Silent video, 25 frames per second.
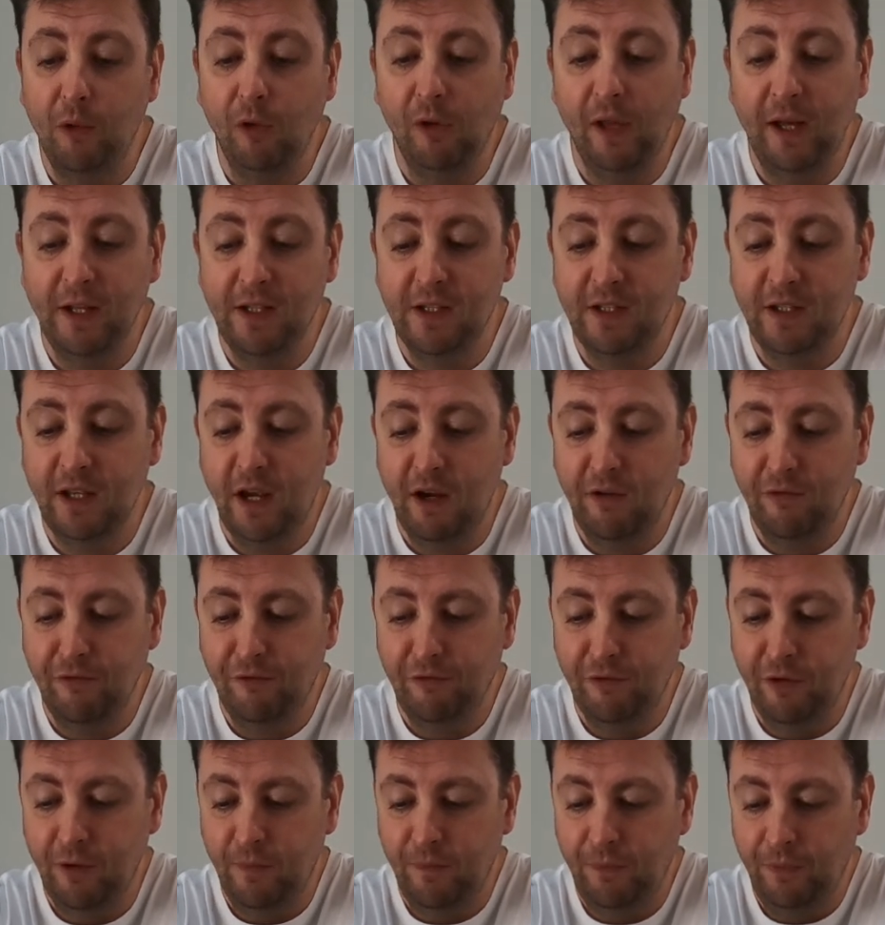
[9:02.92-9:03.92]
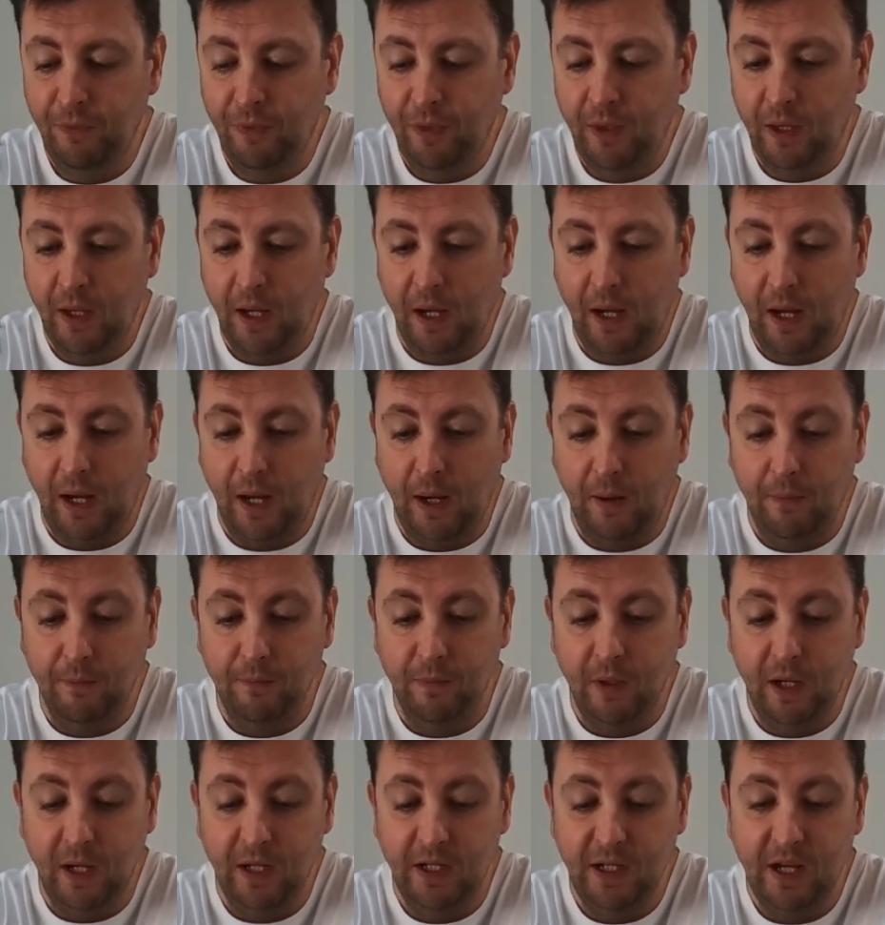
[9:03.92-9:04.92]
all that stuff.
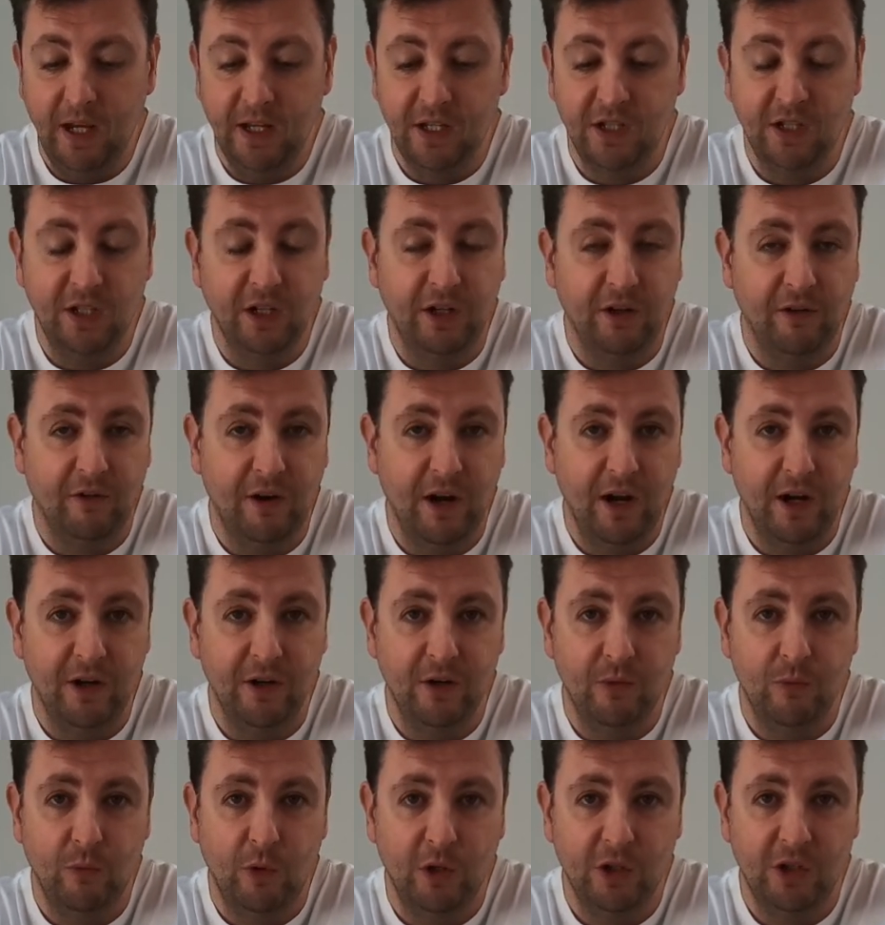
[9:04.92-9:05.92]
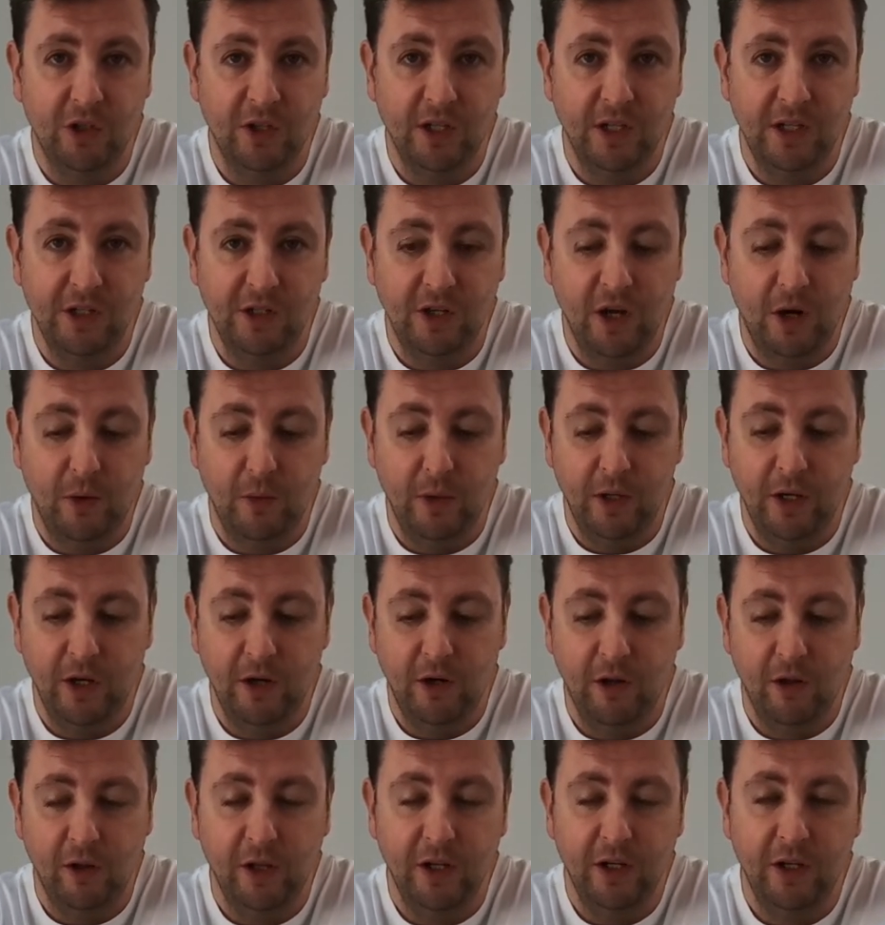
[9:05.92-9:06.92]
And yeah, stick around and watch these go in
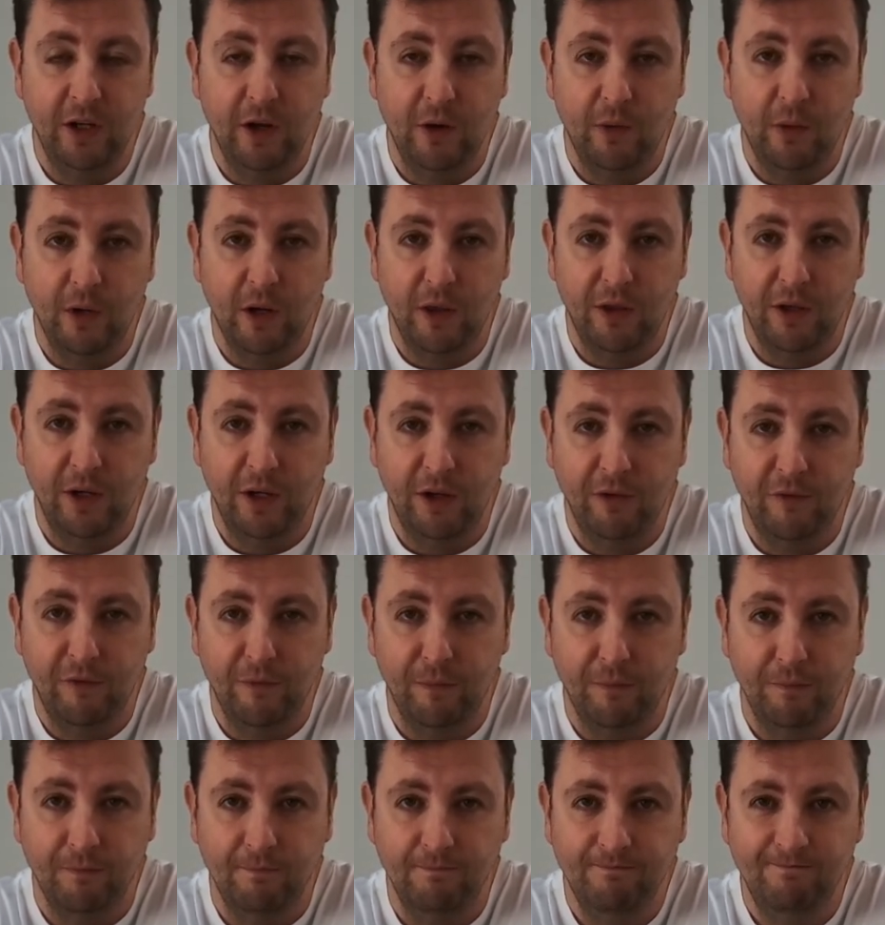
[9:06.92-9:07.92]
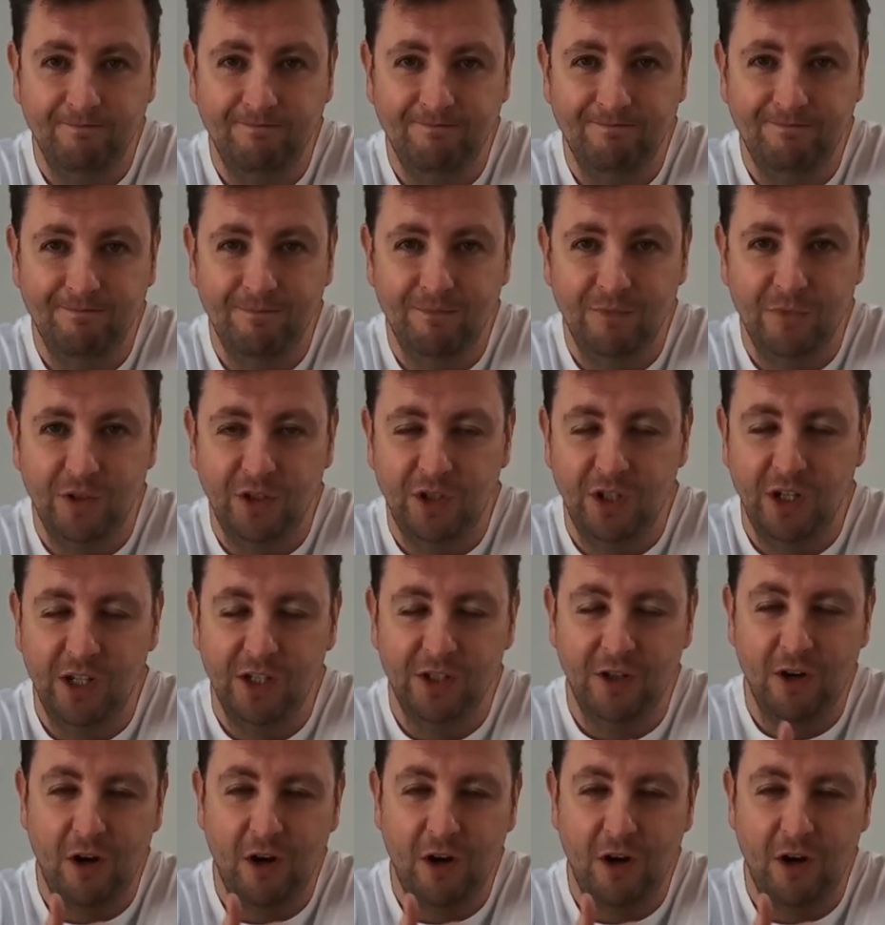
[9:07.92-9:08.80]
and I'll let you know what I think of them. Cheers